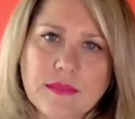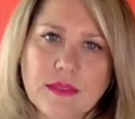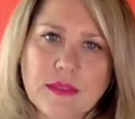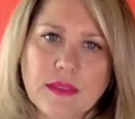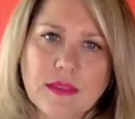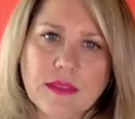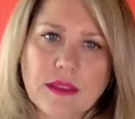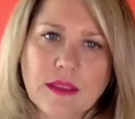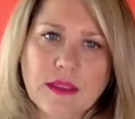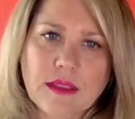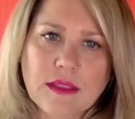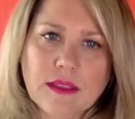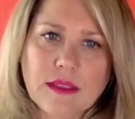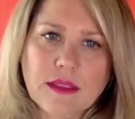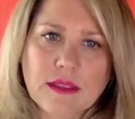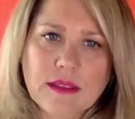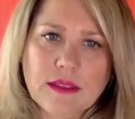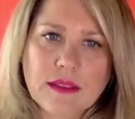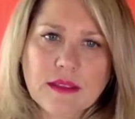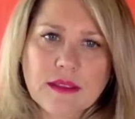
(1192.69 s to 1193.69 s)

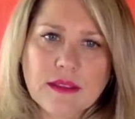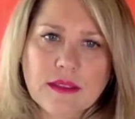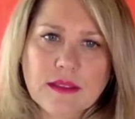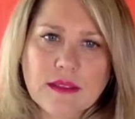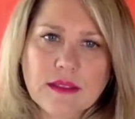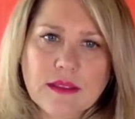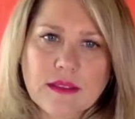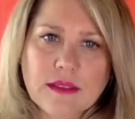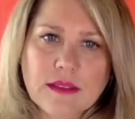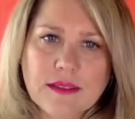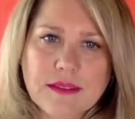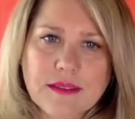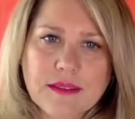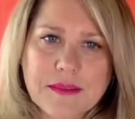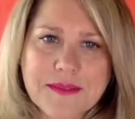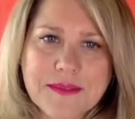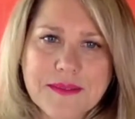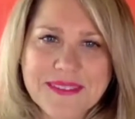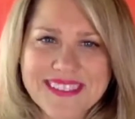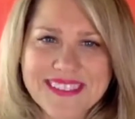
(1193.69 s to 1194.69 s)

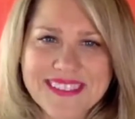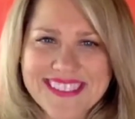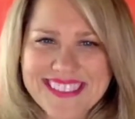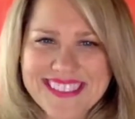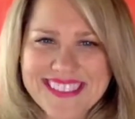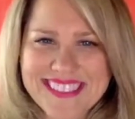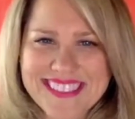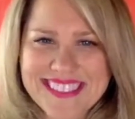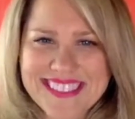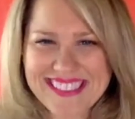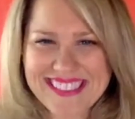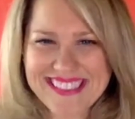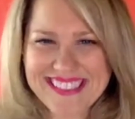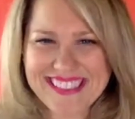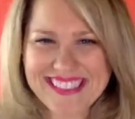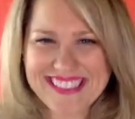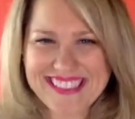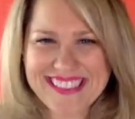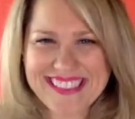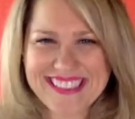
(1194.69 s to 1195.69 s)

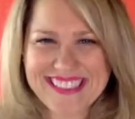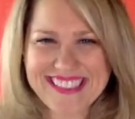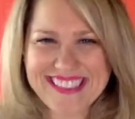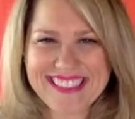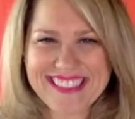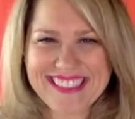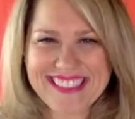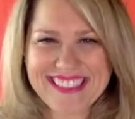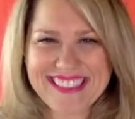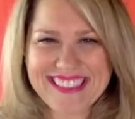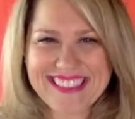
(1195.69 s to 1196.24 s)
The person shown says nothing.